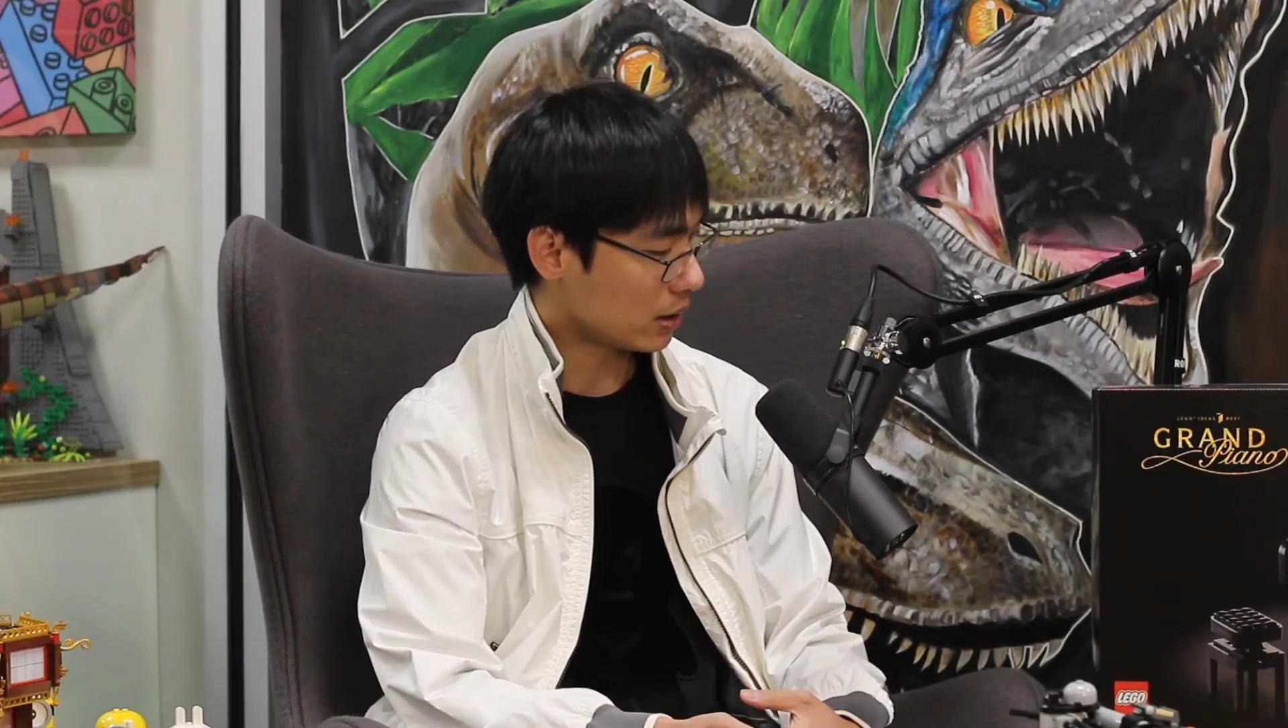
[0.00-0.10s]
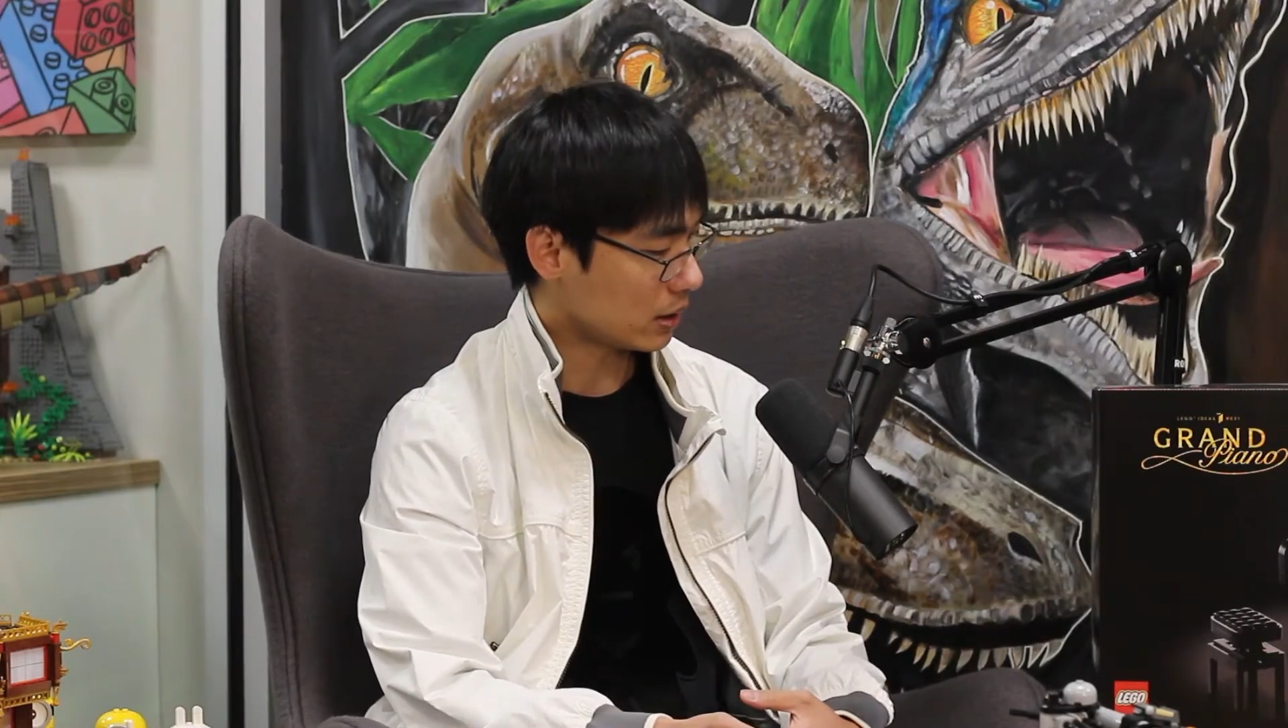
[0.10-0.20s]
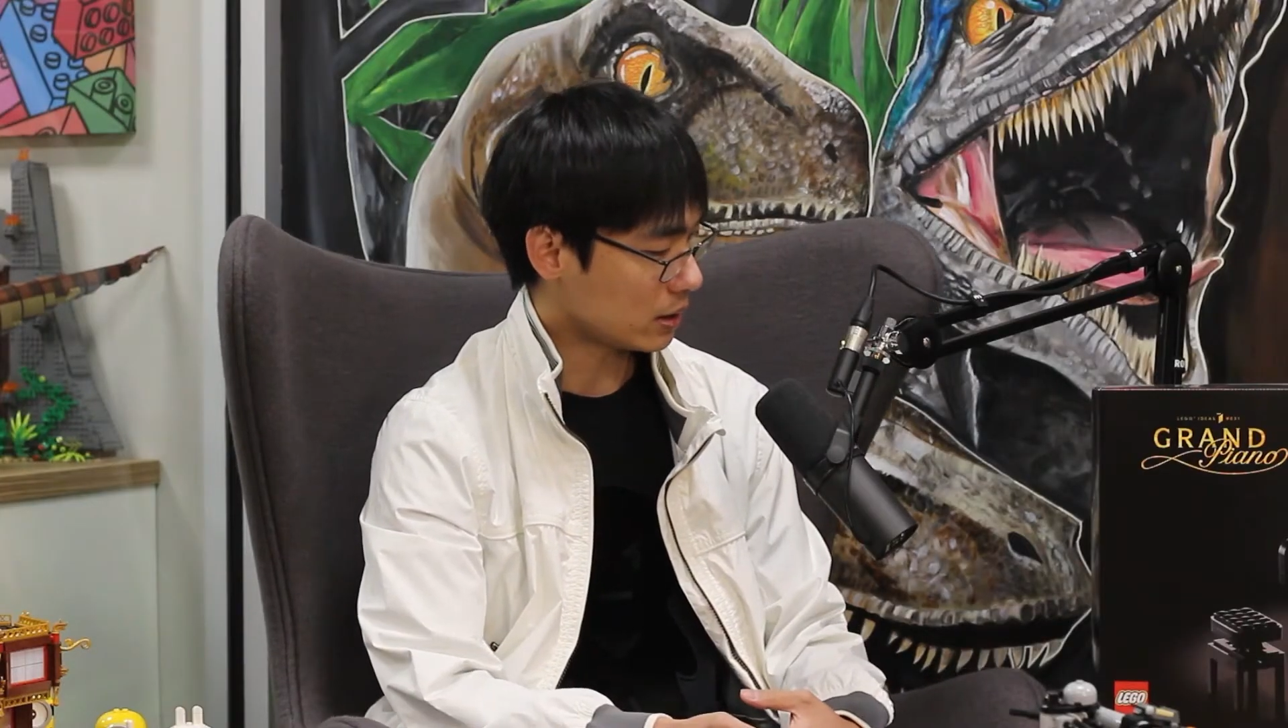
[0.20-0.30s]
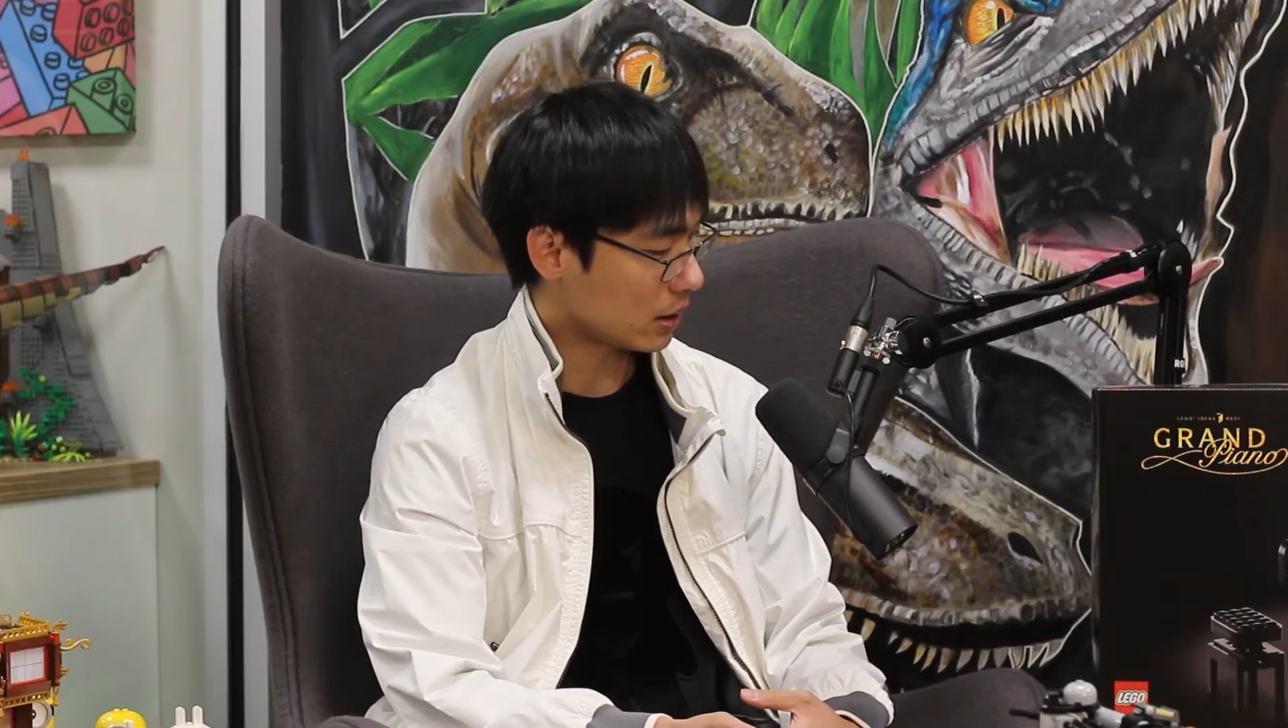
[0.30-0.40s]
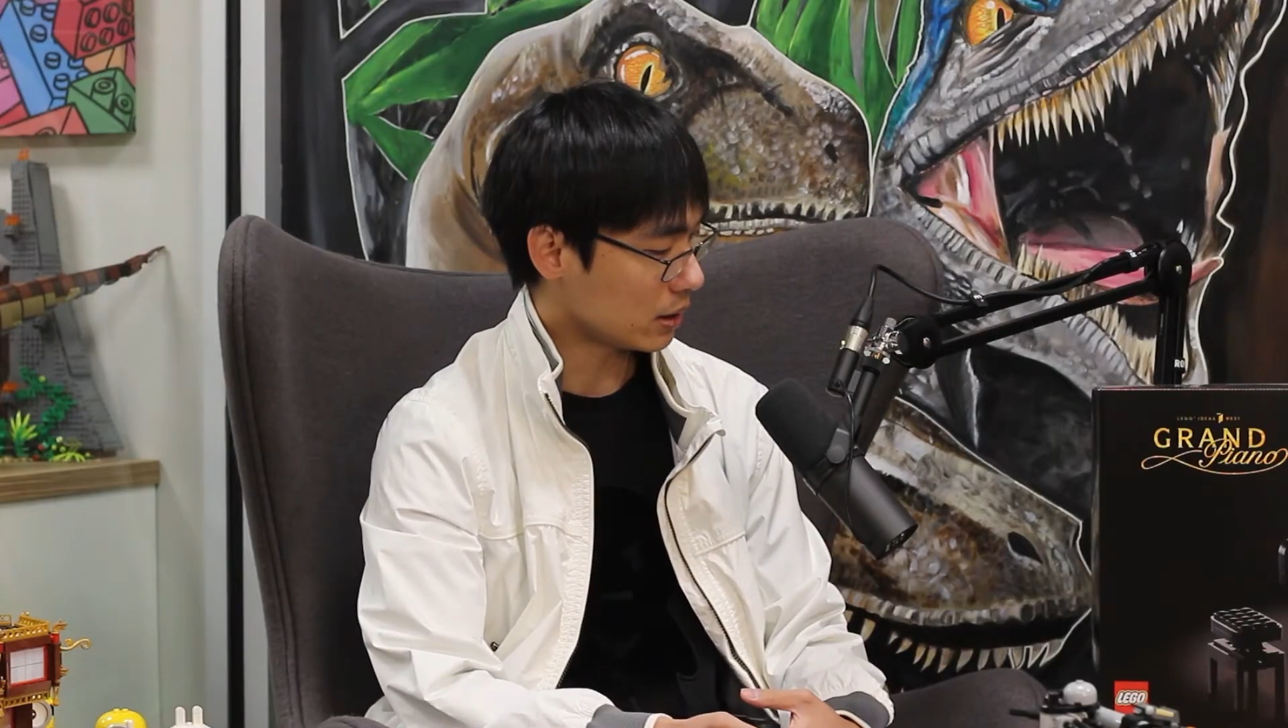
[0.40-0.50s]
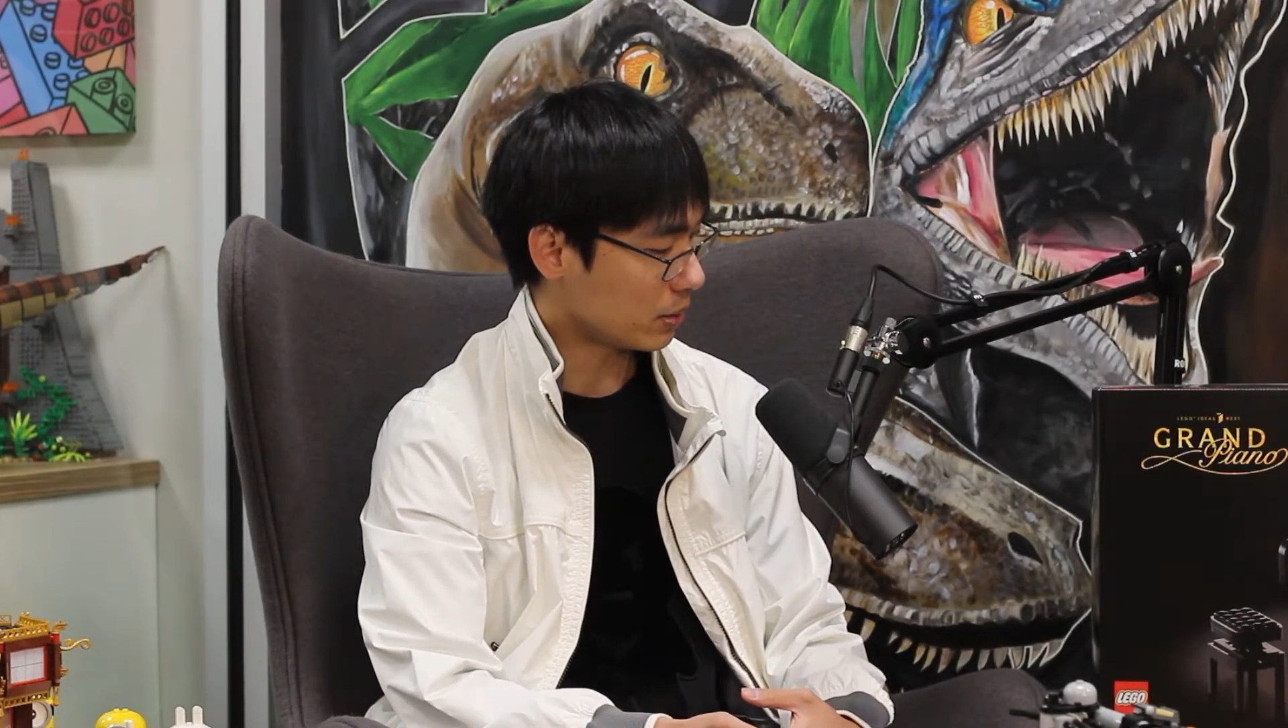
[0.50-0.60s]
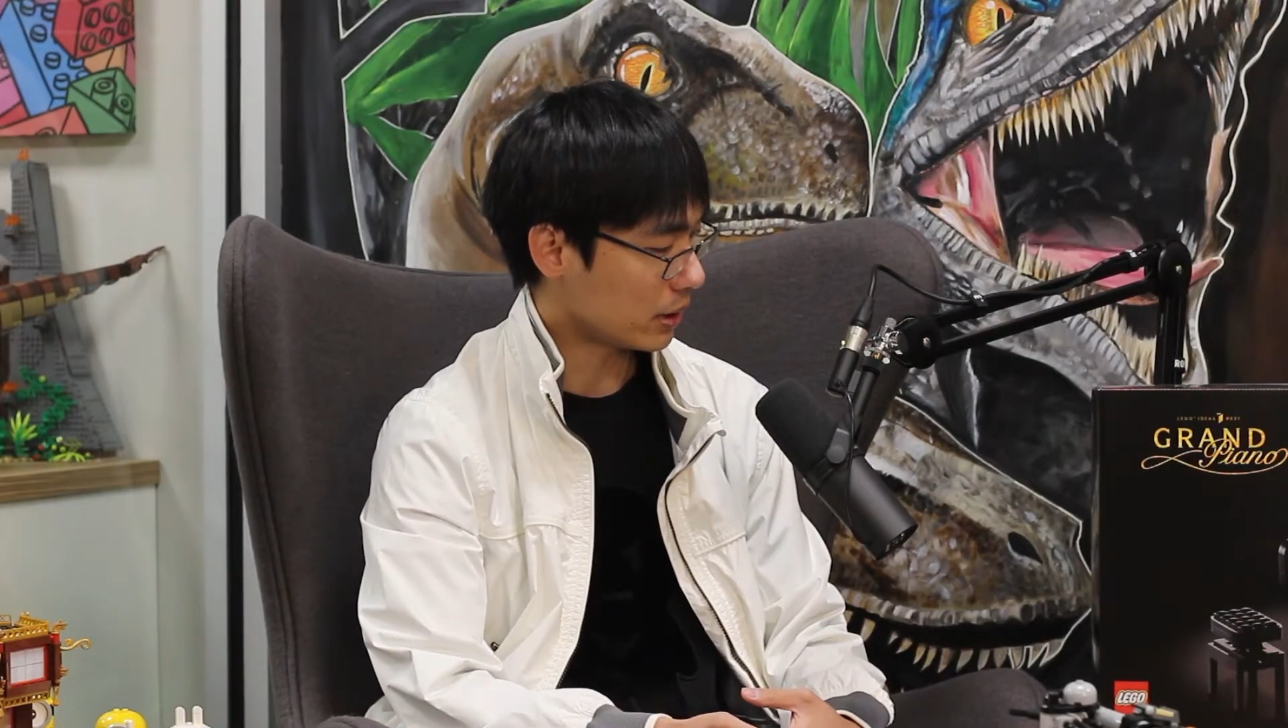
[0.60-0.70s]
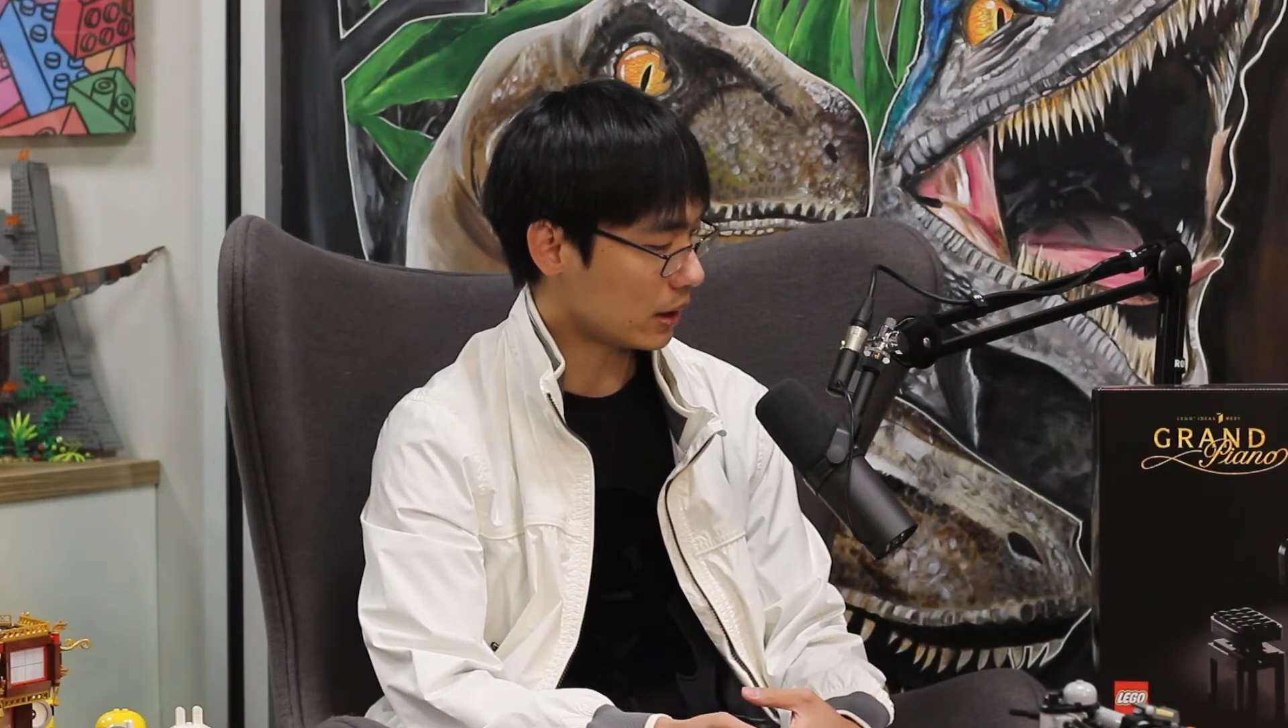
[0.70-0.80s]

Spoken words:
designed the product,